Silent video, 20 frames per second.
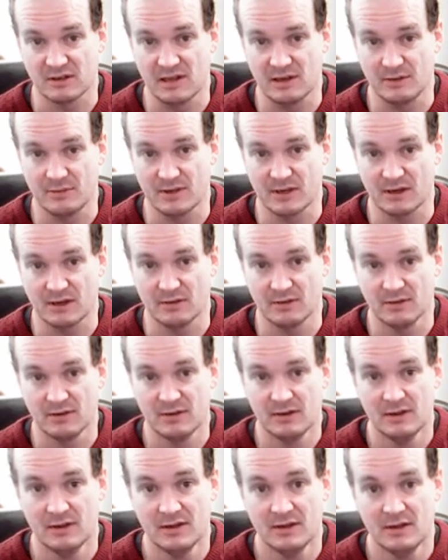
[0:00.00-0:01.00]
There we go.
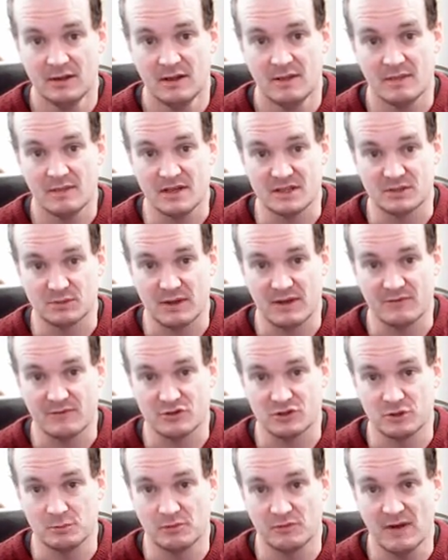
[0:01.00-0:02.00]
This will hit for
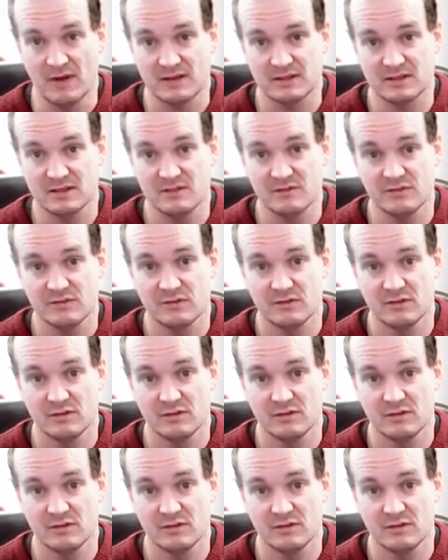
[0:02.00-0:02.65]
super effective.